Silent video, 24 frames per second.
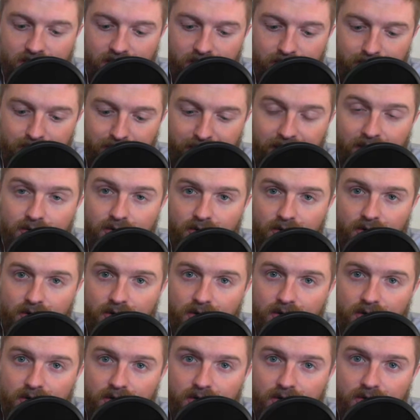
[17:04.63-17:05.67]
pillar
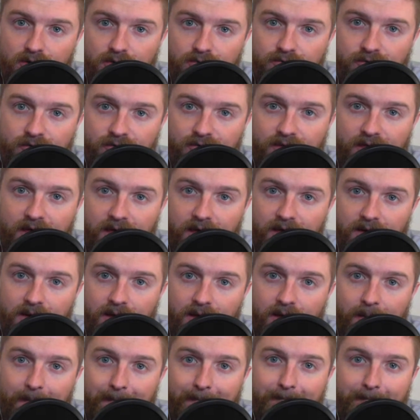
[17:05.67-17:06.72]
to
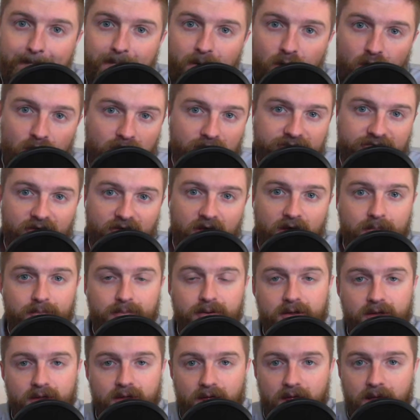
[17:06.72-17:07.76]
then parse
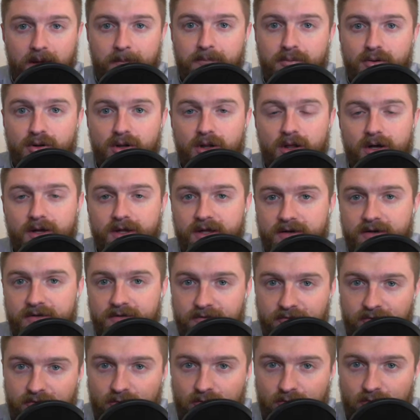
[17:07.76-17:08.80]
up and plug
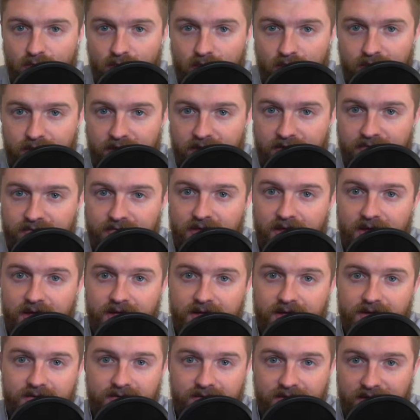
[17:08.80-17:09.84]
into things
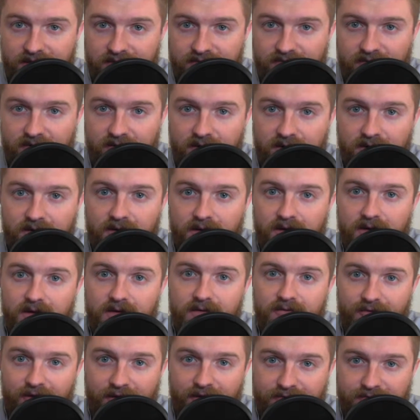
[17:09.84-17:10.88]
like LinkedIn,
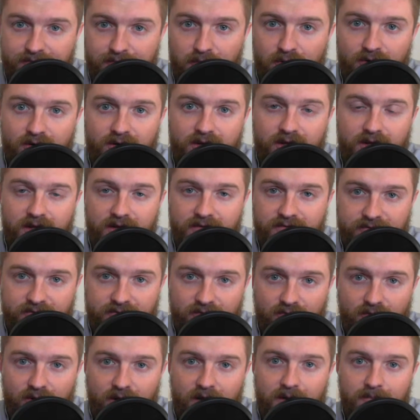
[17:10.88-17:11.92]
Facebook,
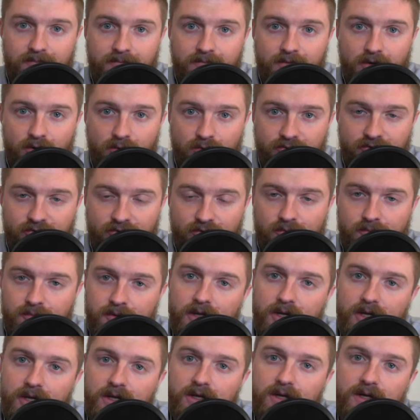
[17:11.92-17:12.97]
Instagram, YouTube.
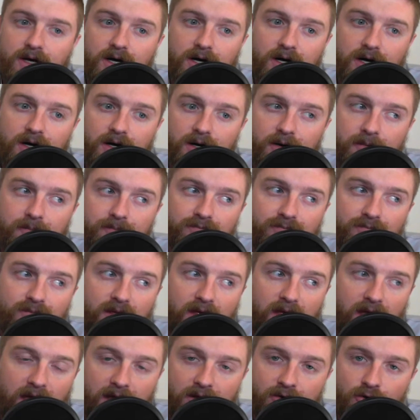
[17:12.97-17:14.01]

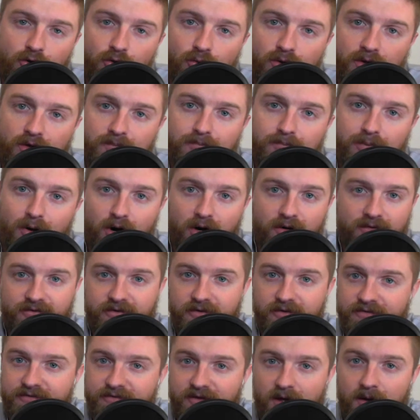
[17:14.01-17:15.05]
And you could parse
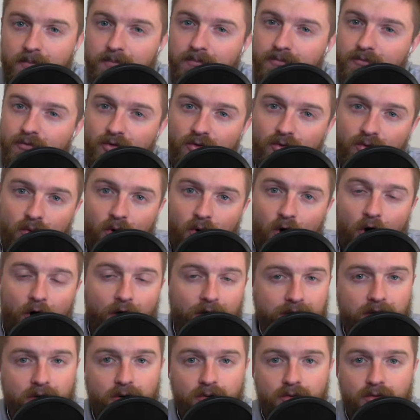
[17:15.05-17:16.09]
this up, do
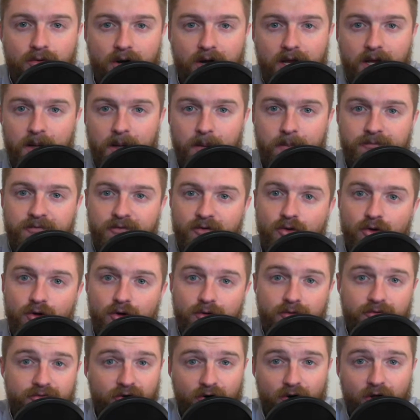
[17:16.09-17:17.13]
audiograms. You
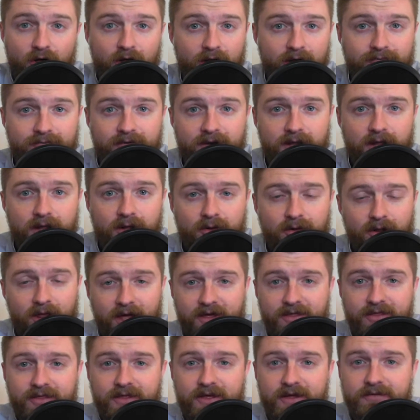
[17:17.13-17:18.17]
could turn on a video
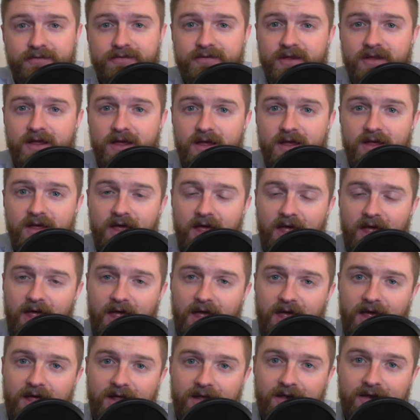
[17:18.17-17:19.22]
like this
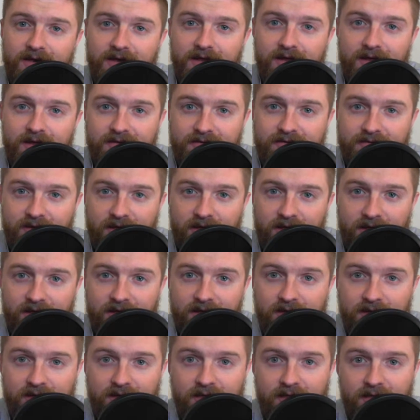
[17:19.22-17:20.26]
and say,
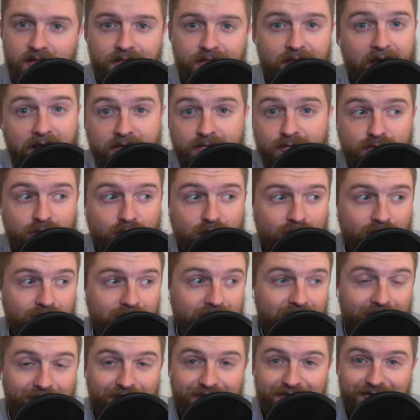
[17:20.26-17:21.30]
thanks for tuning
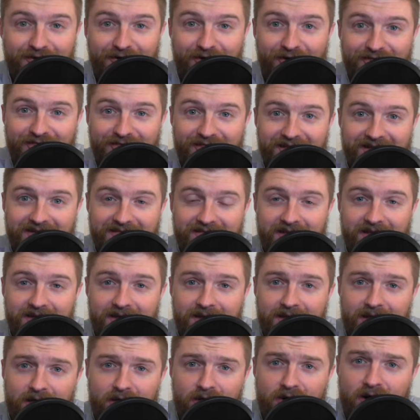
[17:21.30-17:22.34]
in on LinkedIn
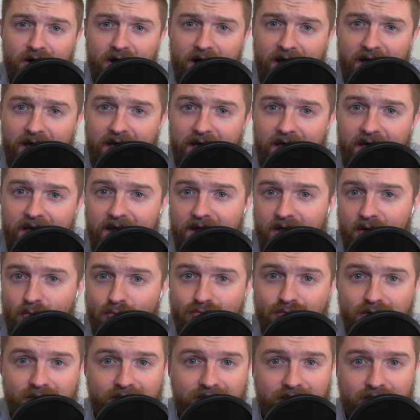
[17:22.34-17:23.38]
here. I had a
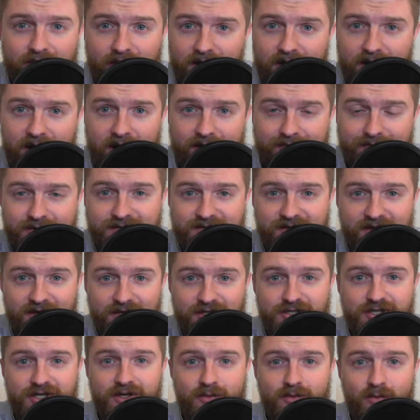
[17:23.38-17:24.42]
really great
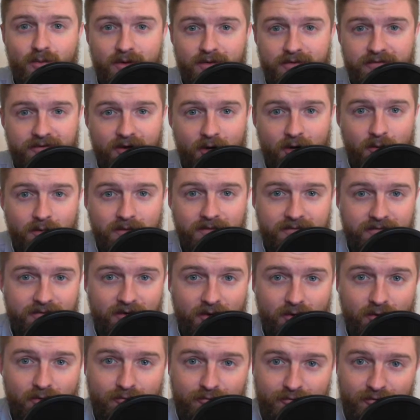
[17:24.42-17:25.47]
conversation with
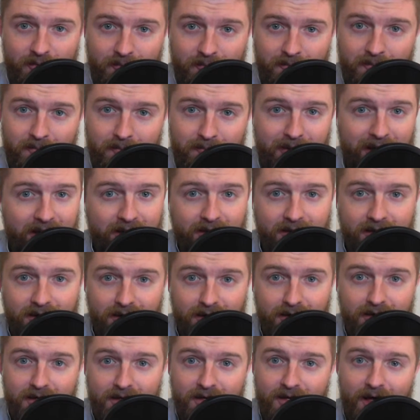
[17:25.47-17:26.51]
so-and-so from
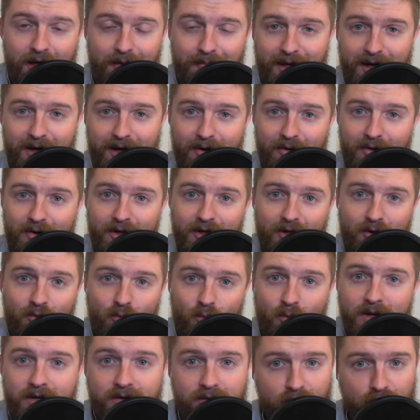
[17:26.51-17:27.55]
Pella about
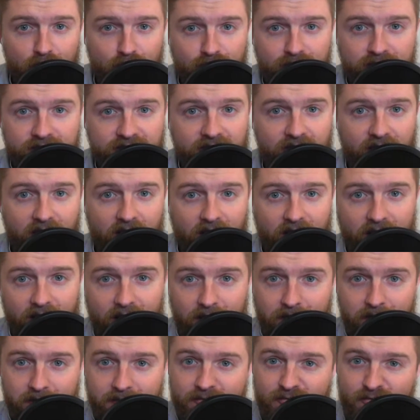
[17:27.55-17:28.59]
Windows
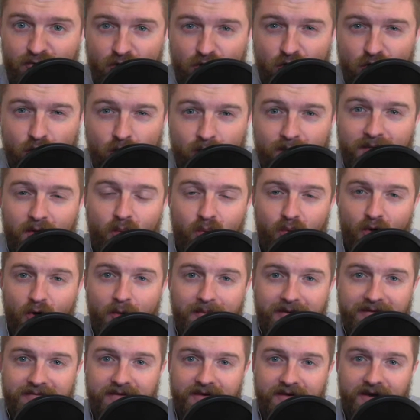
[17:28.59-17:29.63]
for you in the
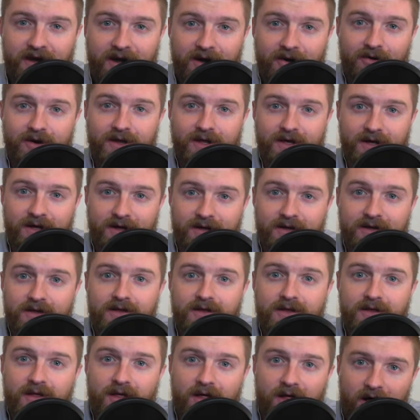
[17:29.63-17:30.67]
Wilmington area.
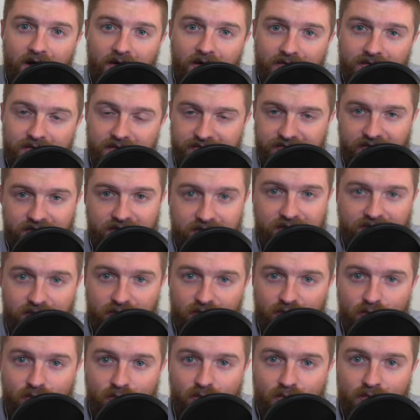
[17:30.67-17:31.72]
Listen
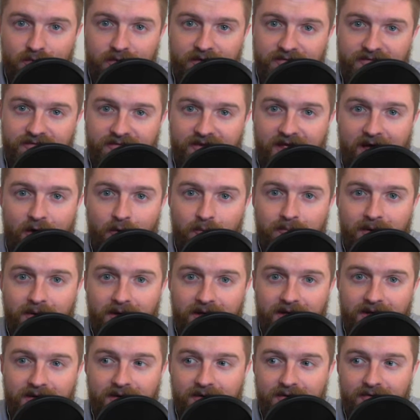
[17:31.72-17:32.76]
to this
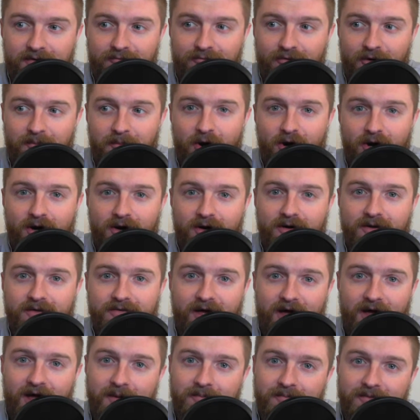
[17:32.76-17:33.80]
soundbite from our
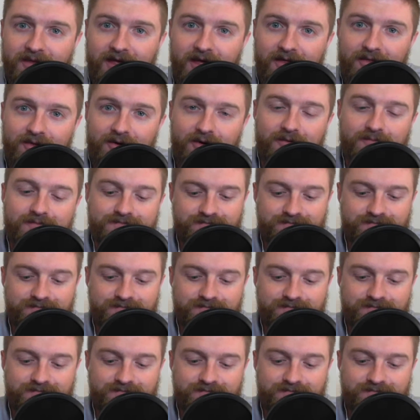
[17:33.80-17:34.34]
time together.